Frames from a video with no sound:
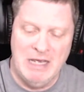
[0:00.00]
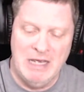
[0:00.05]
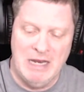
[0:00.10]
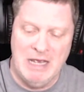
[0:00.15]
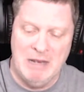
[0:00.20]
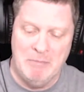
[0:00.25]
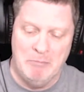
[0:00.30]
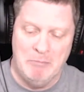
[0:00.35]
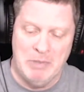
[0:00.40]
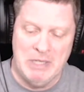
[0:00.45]

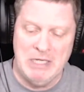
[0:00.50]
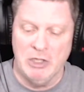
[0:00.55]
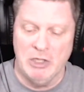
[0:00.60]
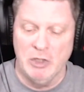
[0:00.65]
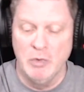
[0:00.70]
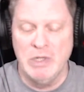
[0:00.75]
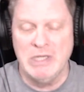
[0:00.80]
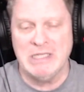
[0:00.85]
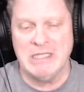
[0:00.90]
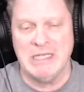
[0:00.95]
and beat
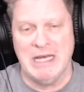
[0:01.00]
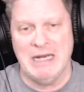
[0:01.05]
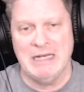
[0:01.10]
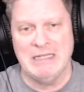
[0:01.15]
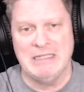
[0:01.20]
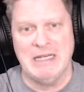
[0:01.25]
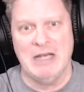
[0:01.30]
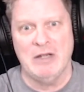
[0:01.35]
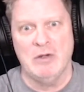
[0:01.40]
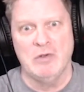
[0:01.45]
Louisiana
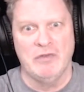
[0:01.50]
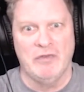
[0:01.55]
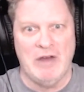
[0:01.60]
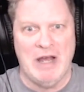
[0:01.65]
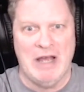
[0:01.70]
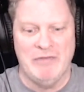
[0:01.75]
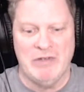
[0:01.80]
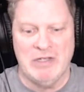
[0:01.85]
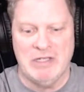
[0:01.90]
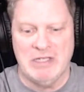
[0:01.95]
Tech, who's
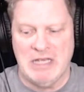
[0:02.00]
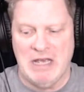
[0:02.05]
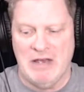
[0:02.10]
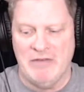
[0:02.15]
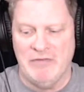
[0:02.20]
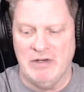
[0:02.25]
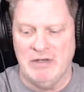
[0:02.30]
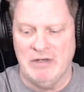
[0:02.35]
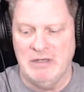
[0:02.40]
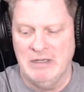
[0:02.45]

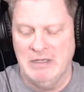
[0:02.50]
5-7,